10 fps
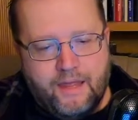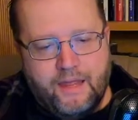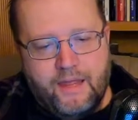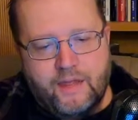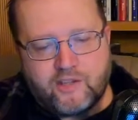
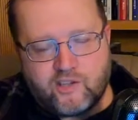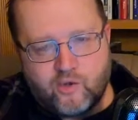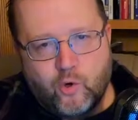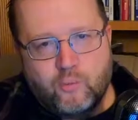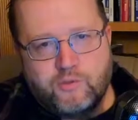
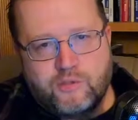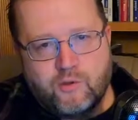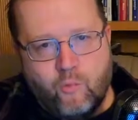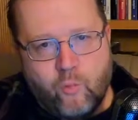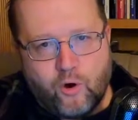assumes the
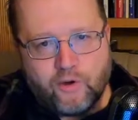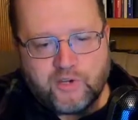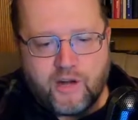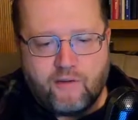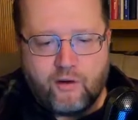worst
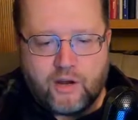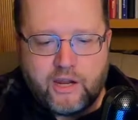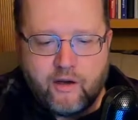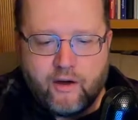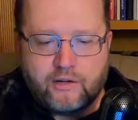of her
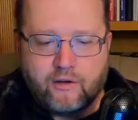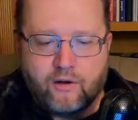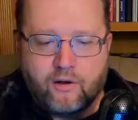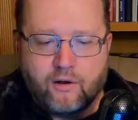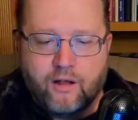
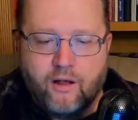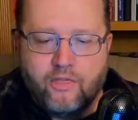character on the